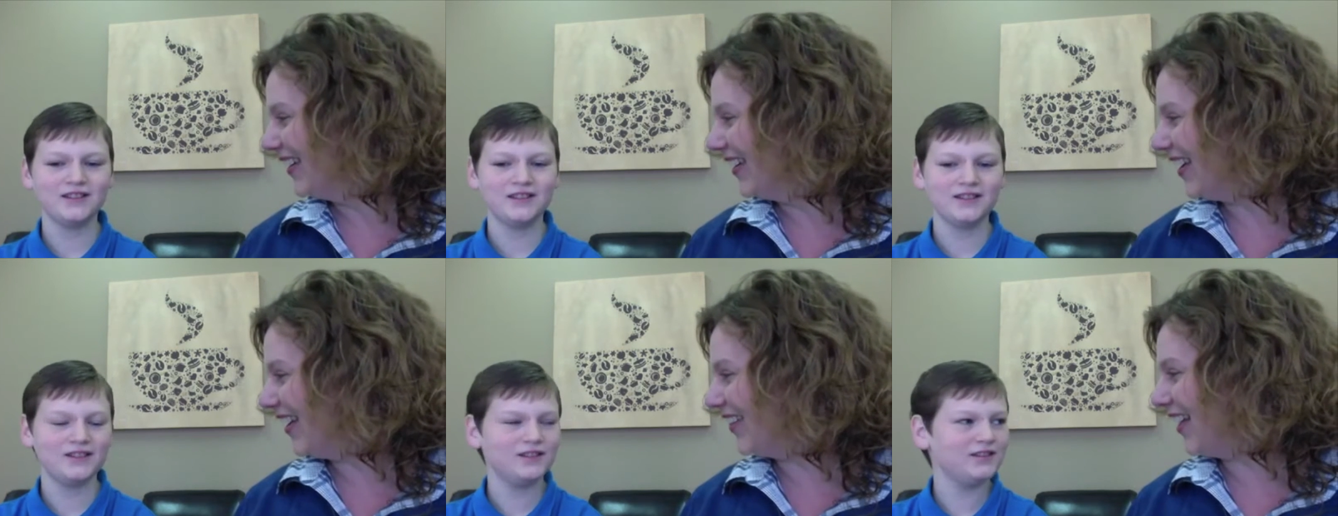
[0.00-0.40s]

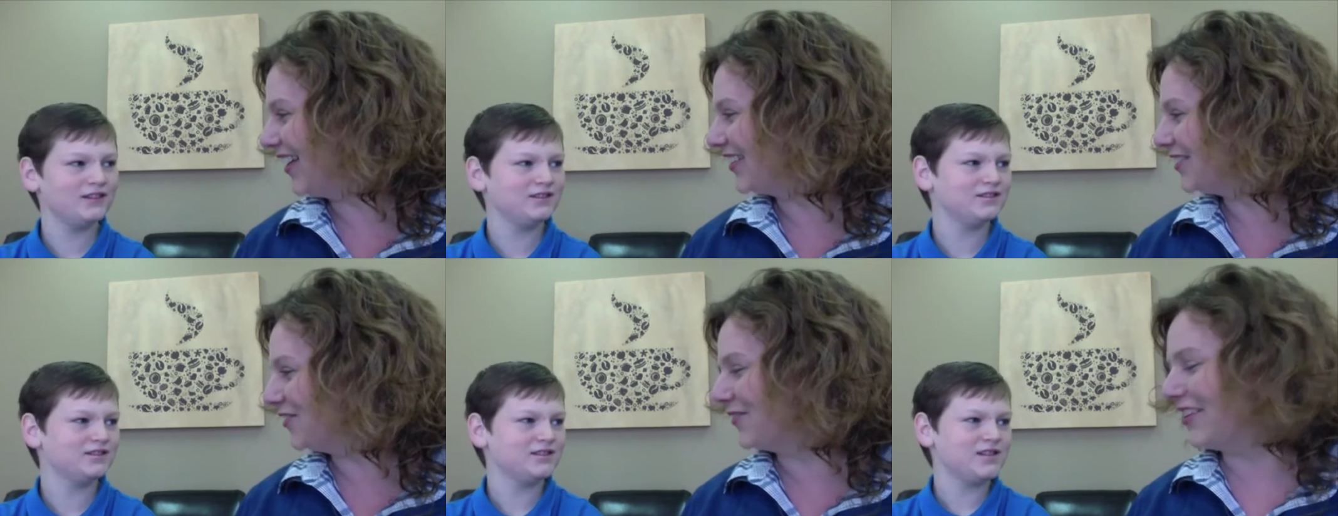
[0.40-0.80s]
Speaker 1: He
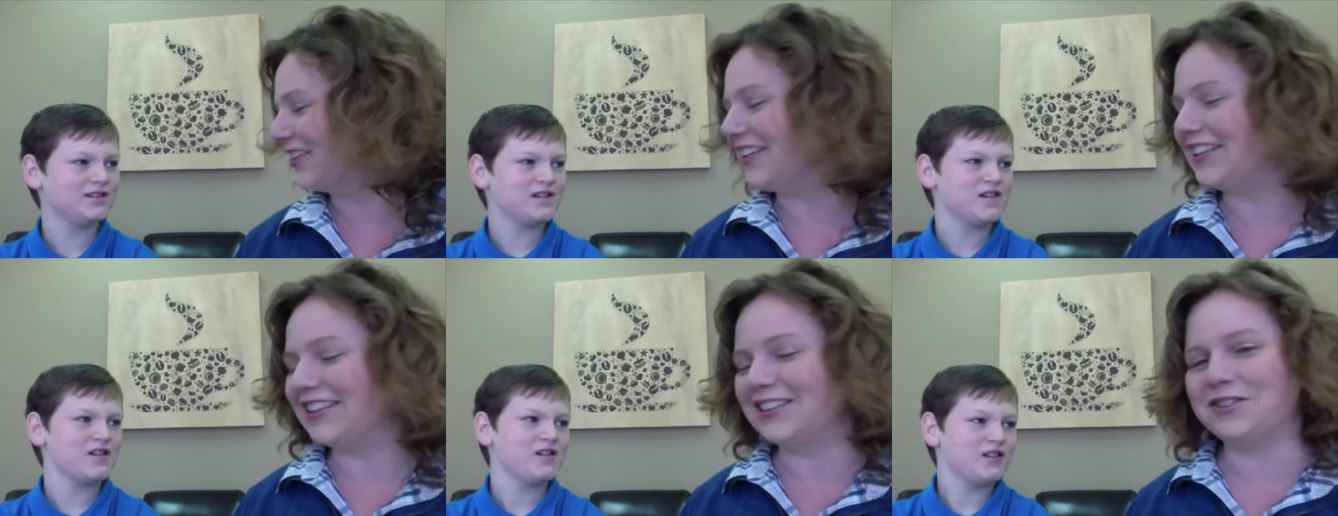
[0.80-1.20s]
likes to
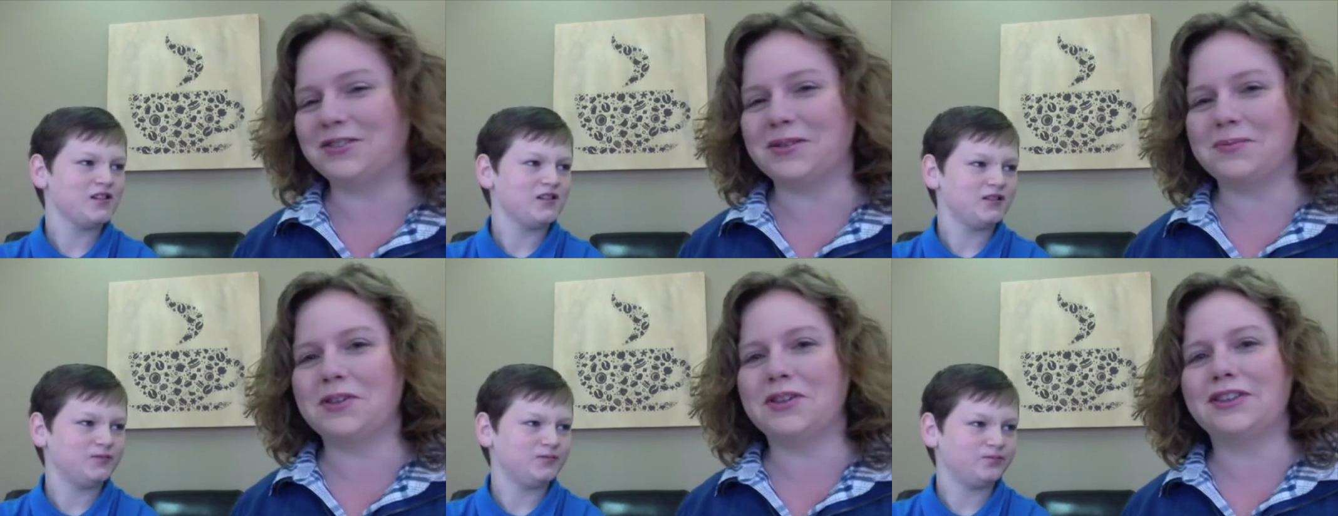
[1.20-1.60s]
read
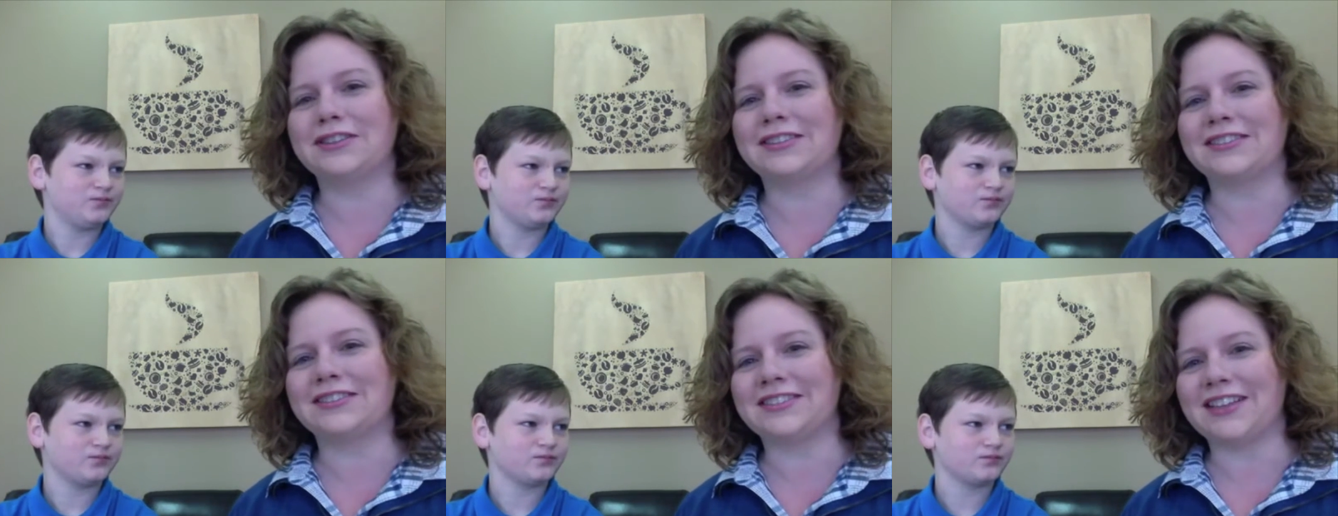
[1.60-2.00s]
history
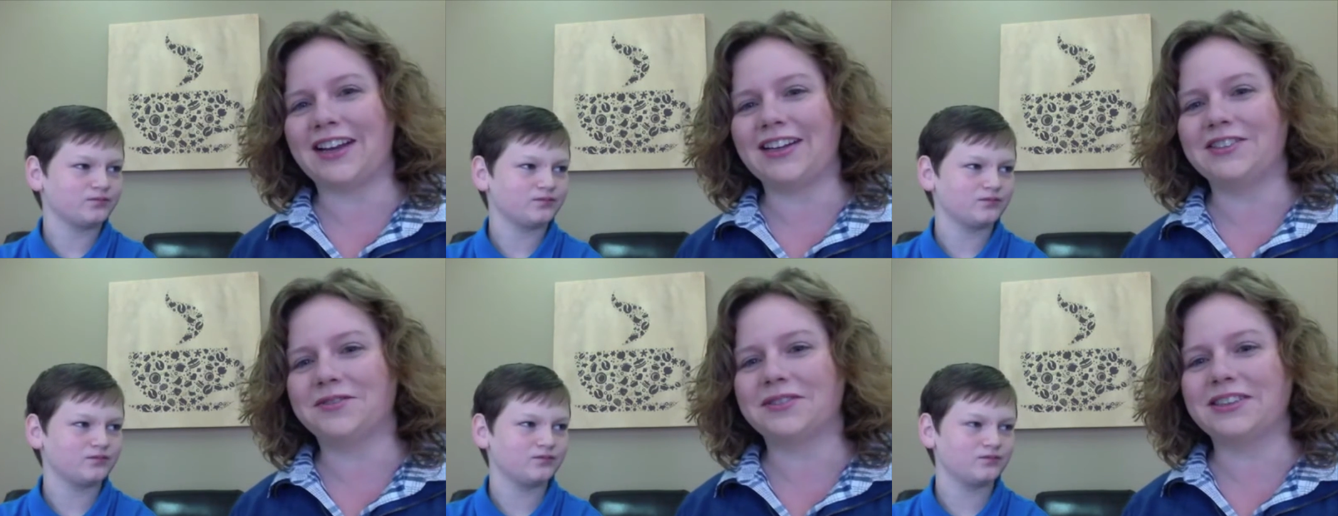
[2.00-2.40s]
books and
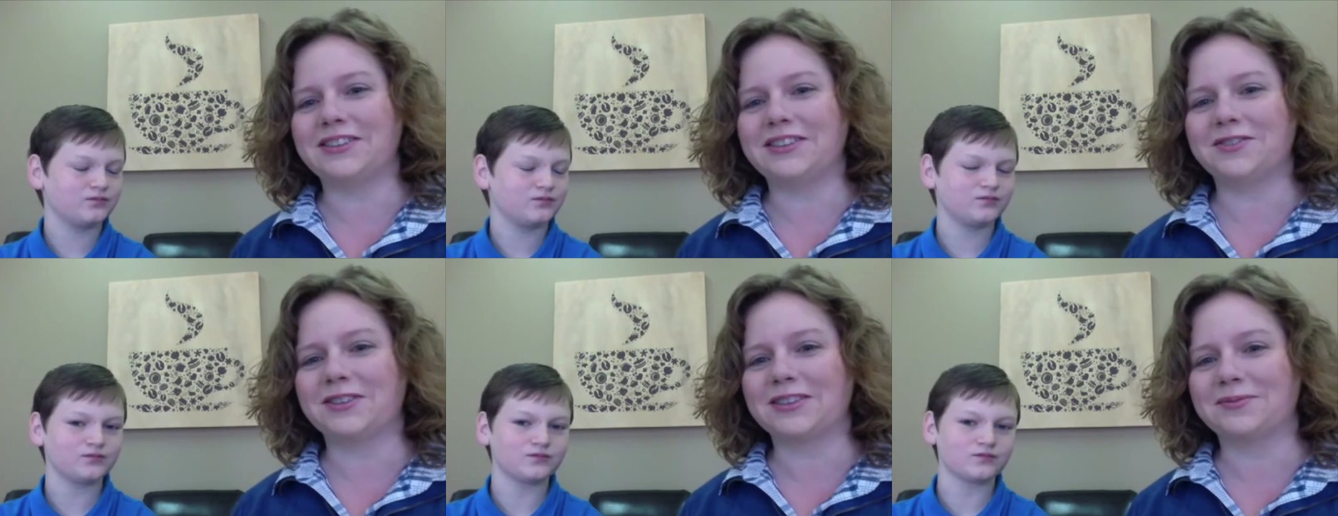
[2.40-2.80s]
science
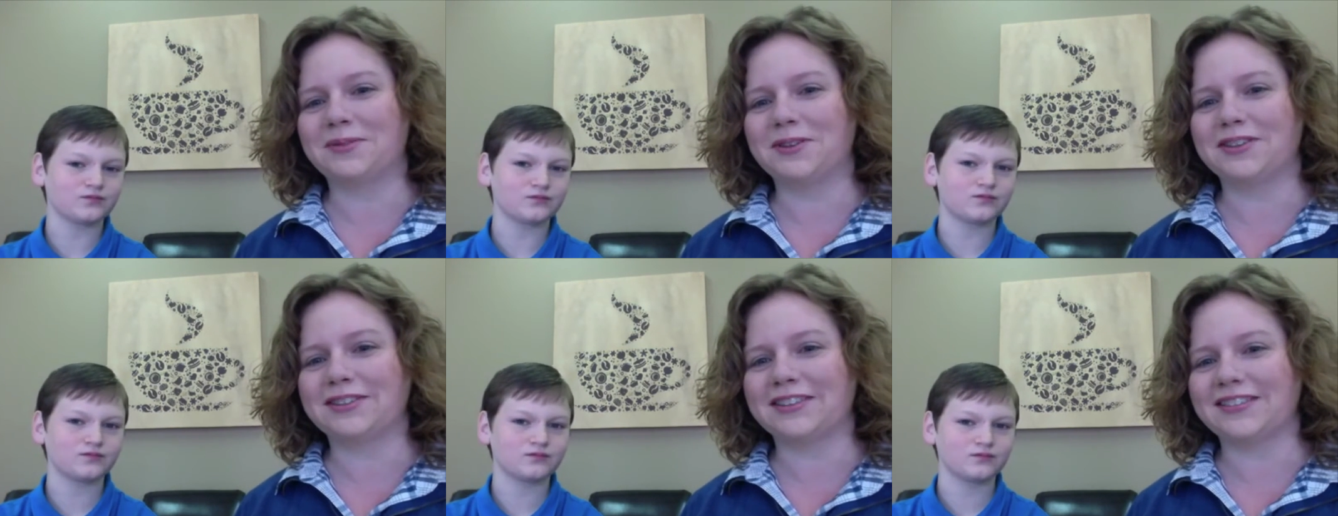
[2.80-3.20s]
resource
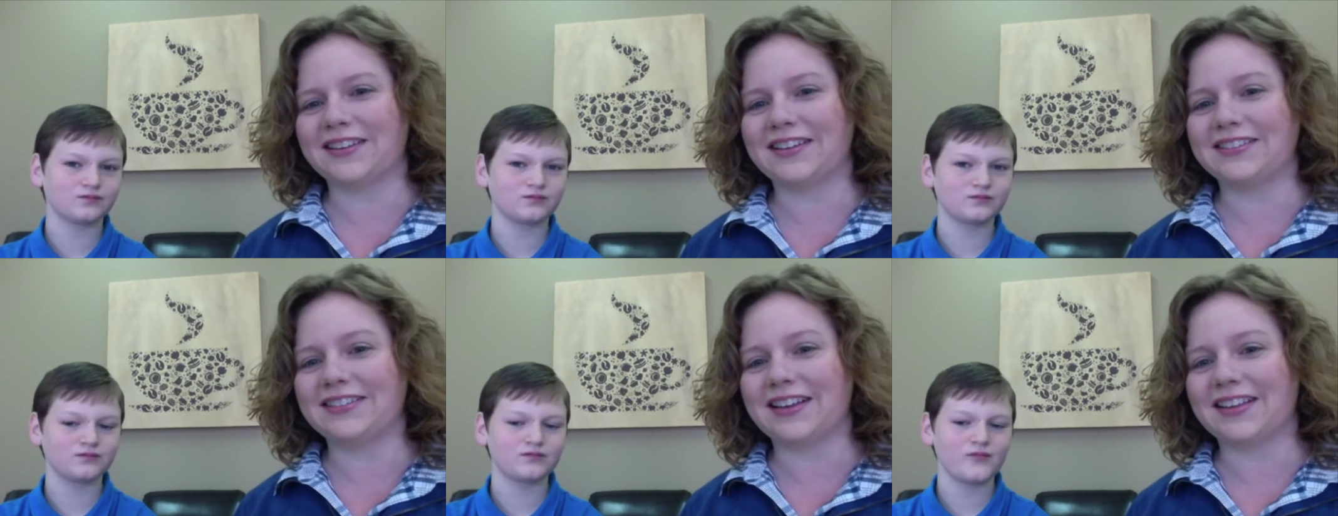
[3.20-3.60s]
books and
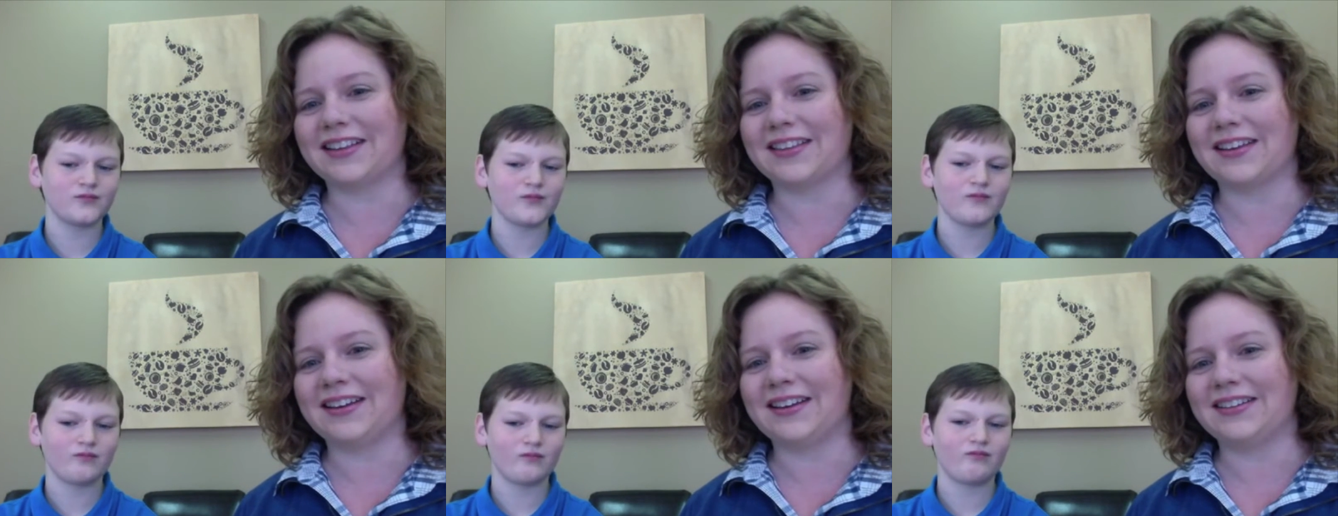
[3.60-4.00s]
things
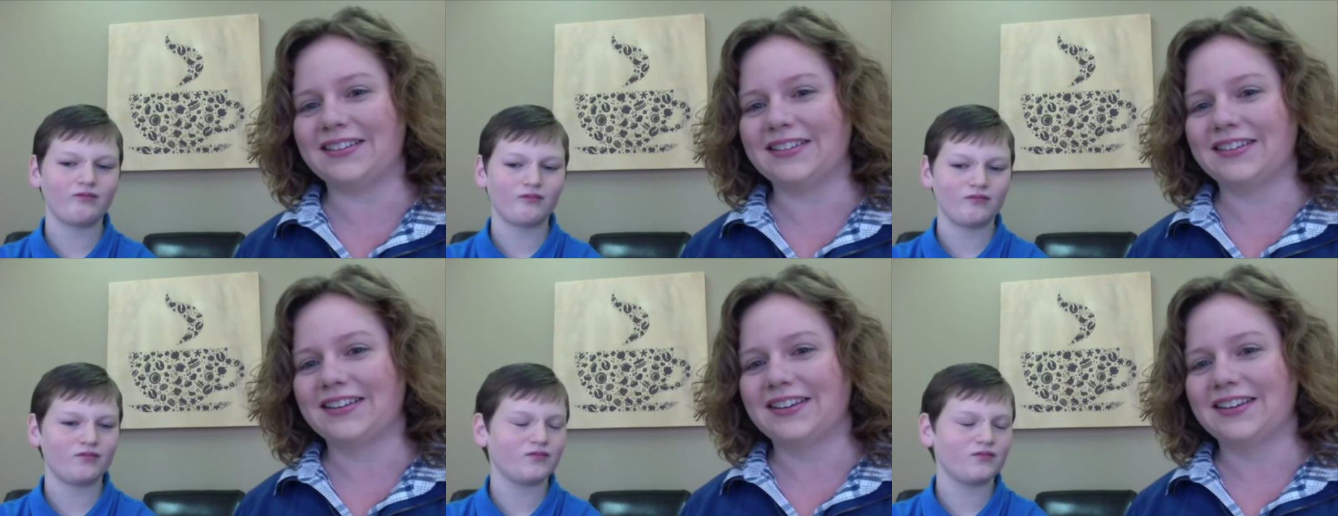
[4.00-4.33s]
like that.